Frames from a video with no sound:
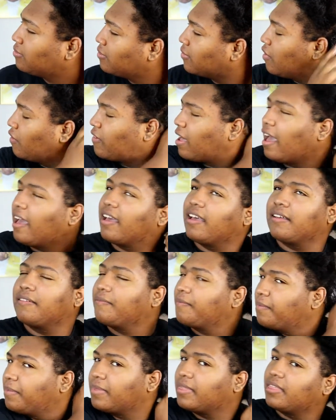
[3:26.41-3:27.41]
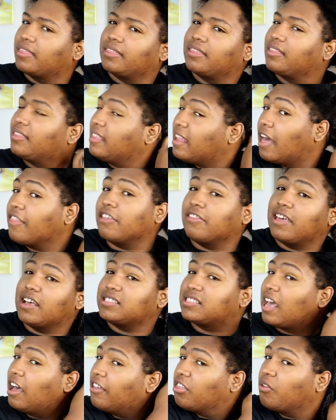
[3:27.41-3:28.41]
Okay, now that
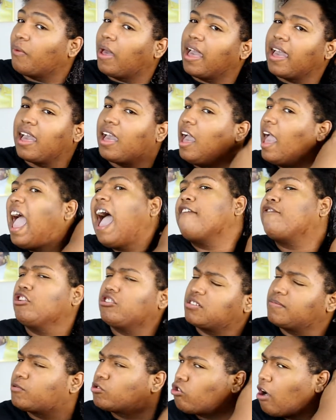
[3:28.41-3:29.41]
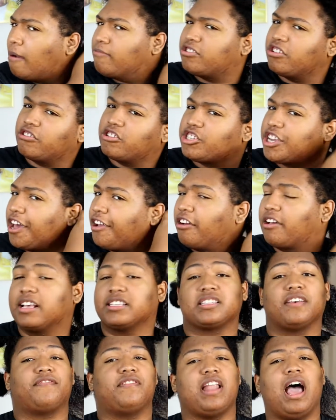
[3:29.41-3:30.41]
that's out the way, have you subscribed to the channel?
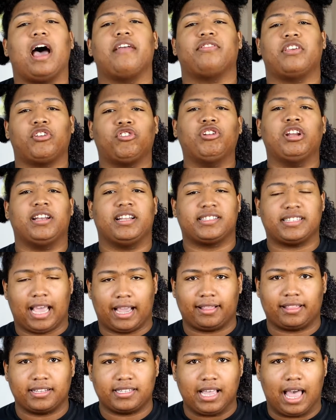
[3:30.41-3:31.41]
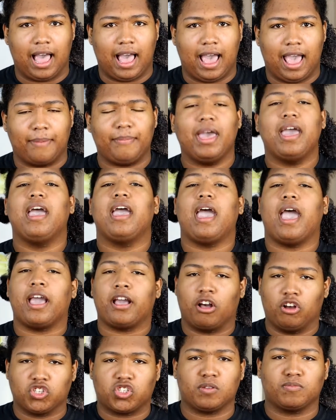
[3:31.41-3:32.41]
Because if not, then you need to take the time and
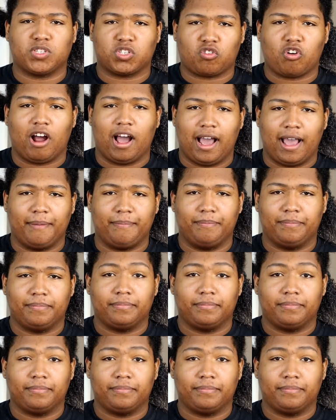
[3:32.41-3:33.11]
go subscribe.